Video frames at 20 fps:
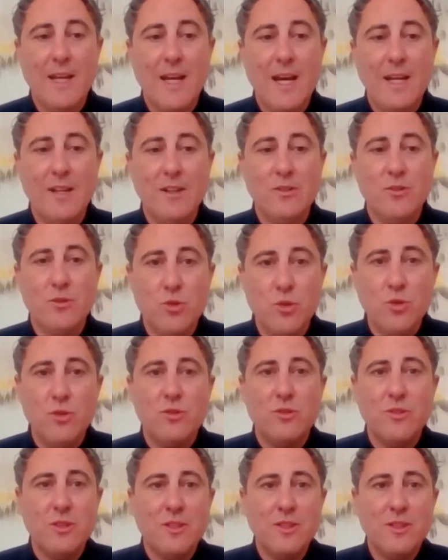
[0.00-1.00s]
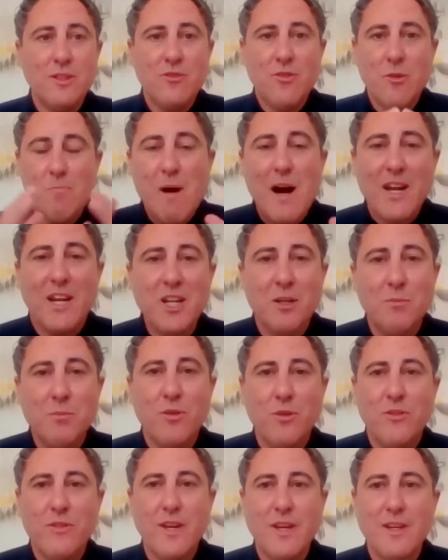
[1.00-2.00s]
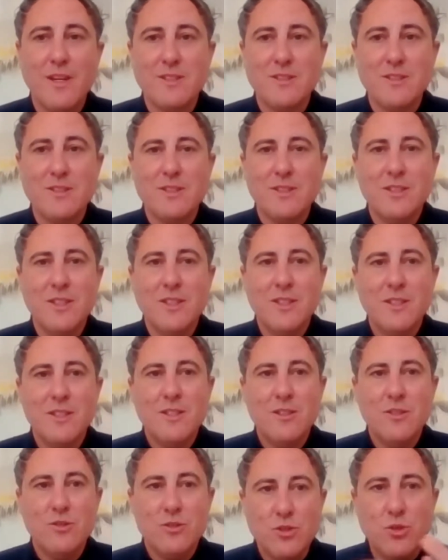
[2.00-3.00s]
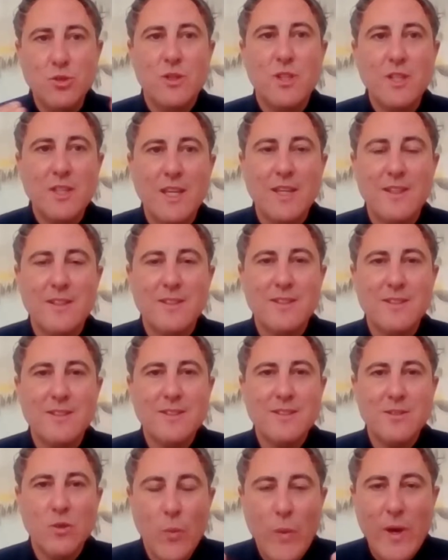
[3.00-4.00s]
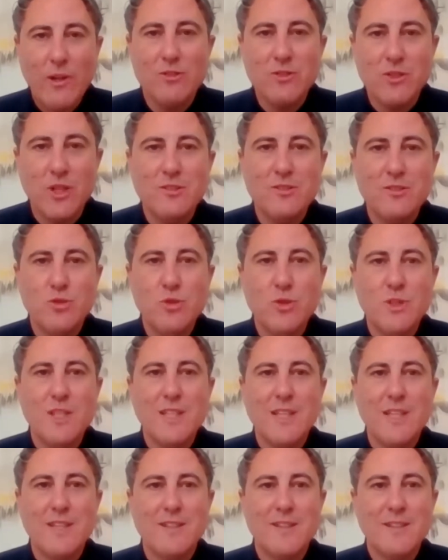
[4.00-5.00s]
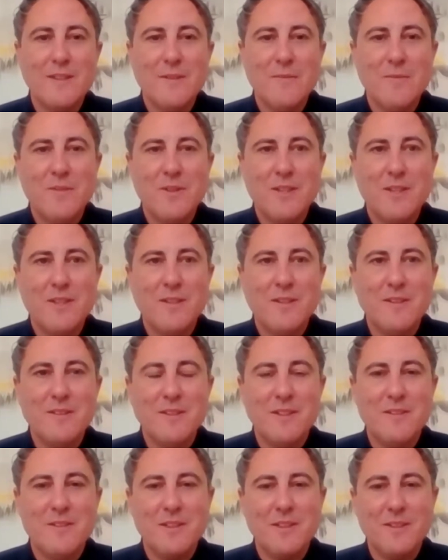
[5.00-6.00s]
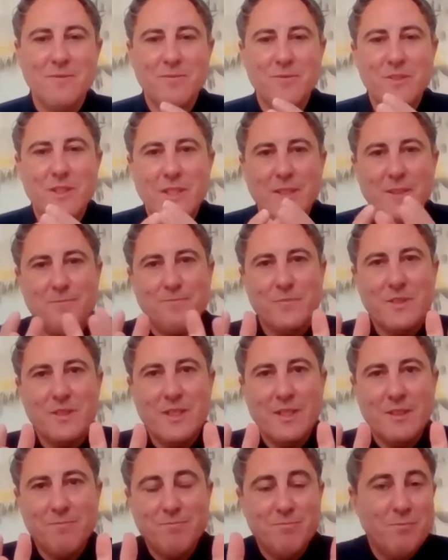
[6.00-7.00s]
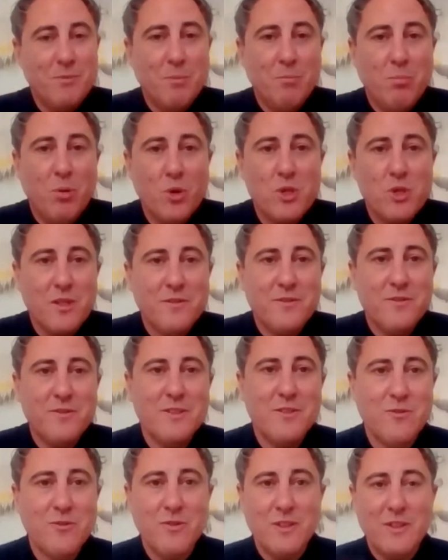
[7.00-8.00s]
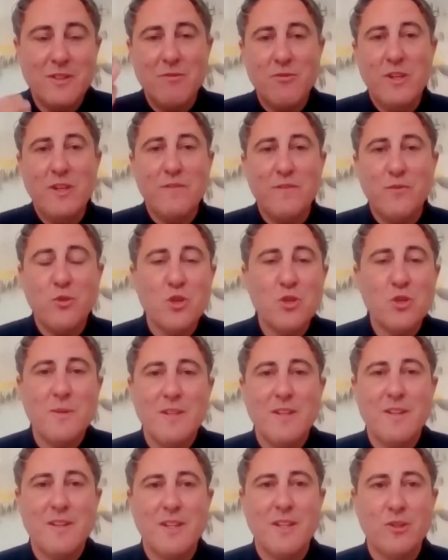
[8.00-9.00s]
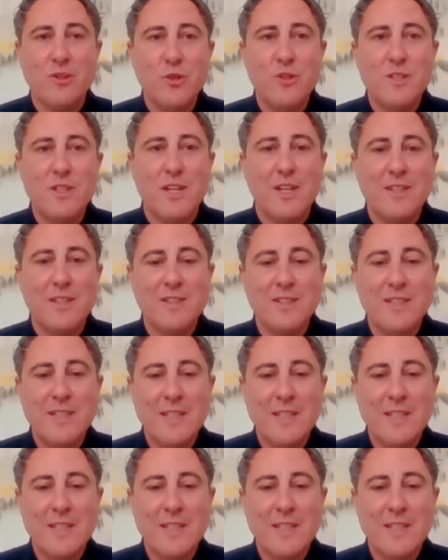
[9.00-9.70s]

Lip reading: and doing remarkable things, do they get the well done? Do they get the positive reinforcement that they're doing that?